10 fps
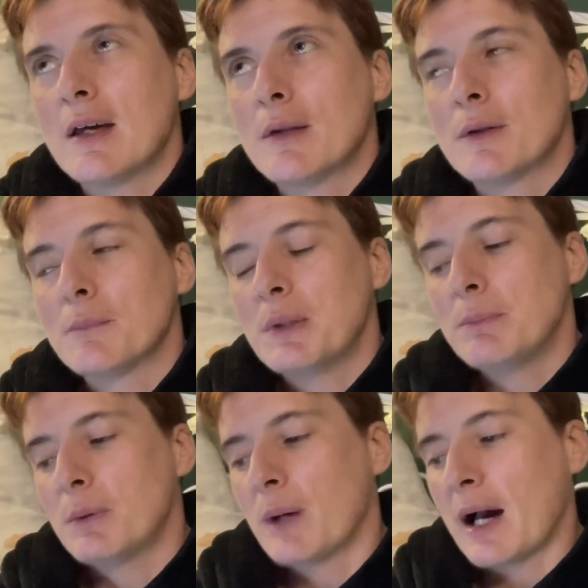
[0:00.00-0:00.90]
that
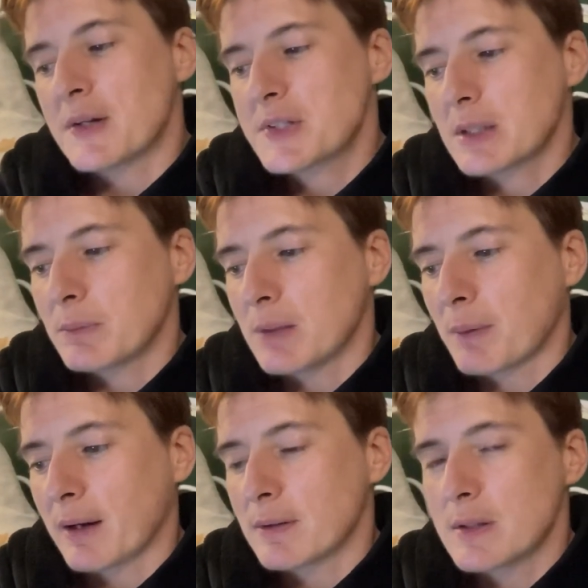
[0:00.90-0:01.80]
people were asking me
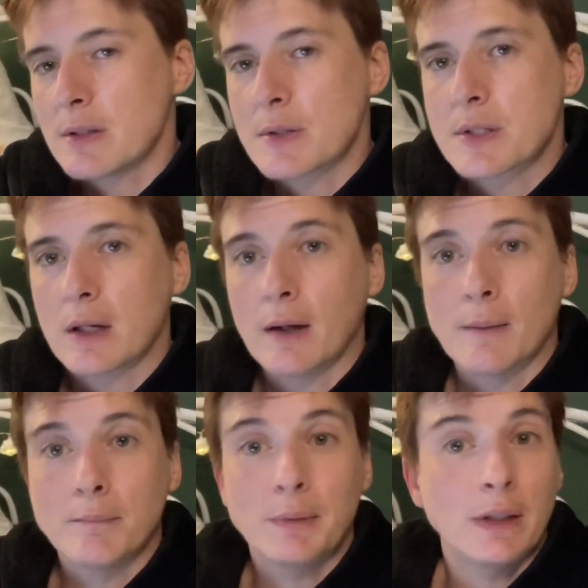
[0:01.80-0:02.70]
about is
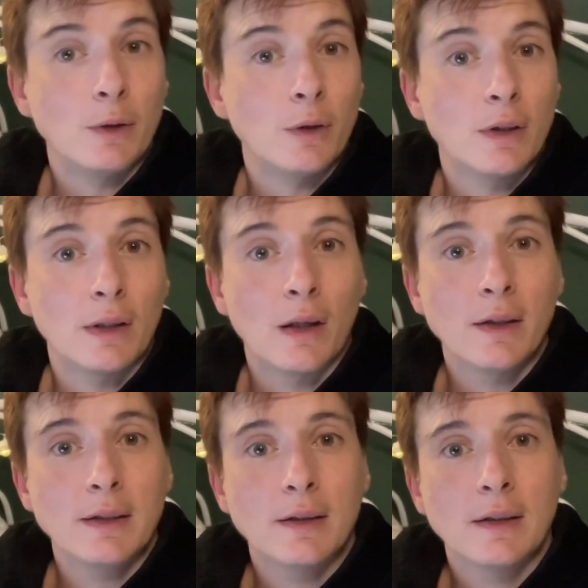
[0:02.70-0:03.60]
being a
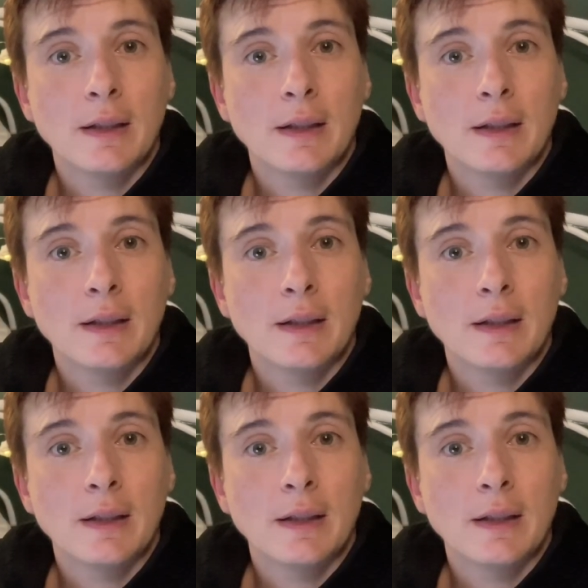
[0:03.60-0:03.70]
lookalike.